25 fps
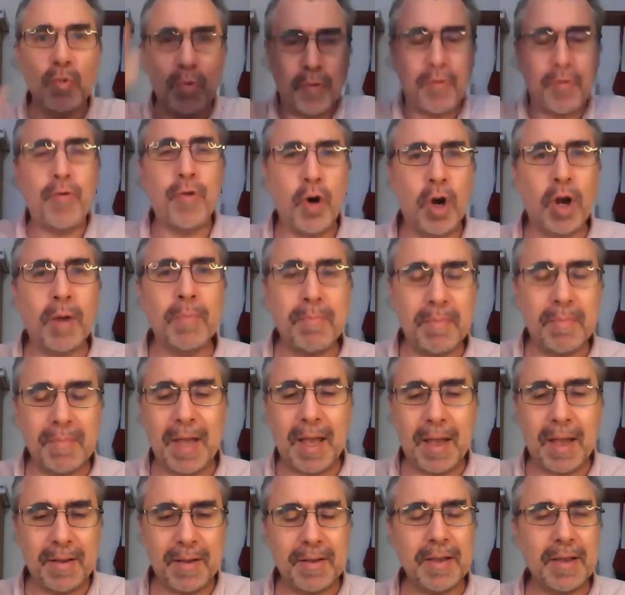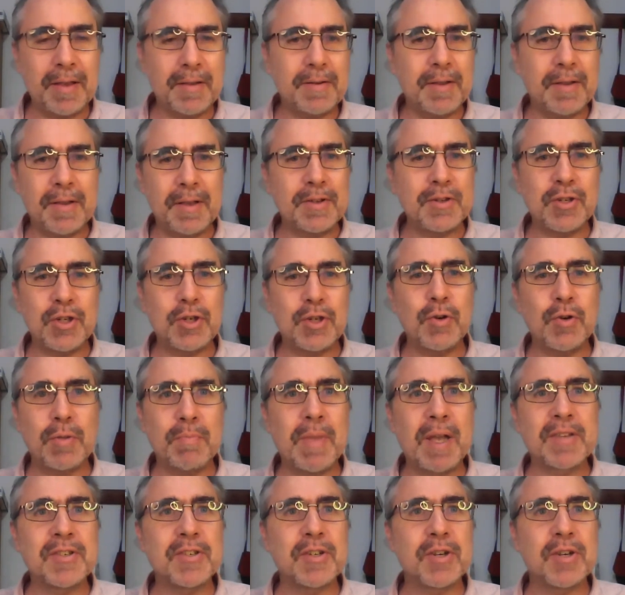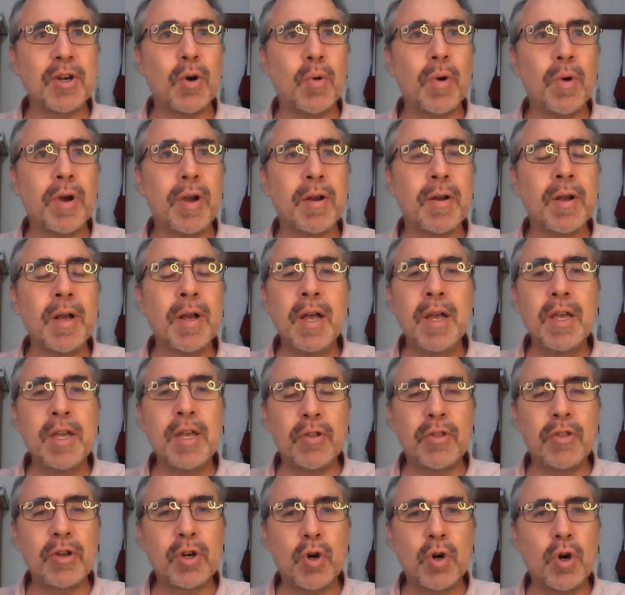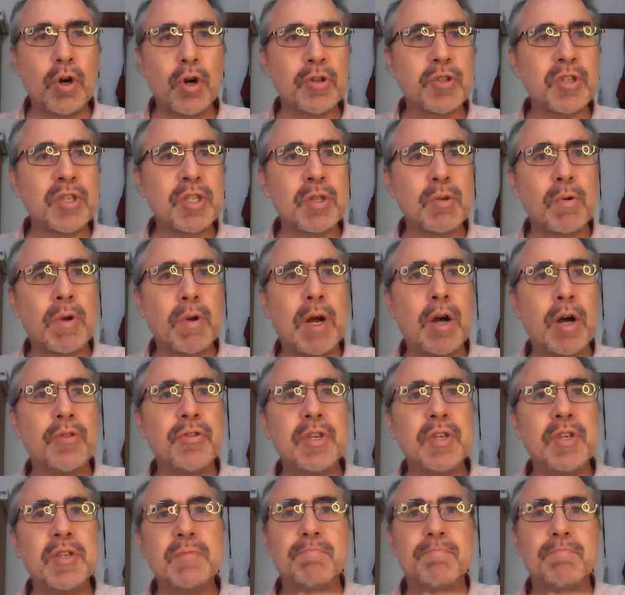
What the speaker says: reform issue in Mexico, where, the courts throw out these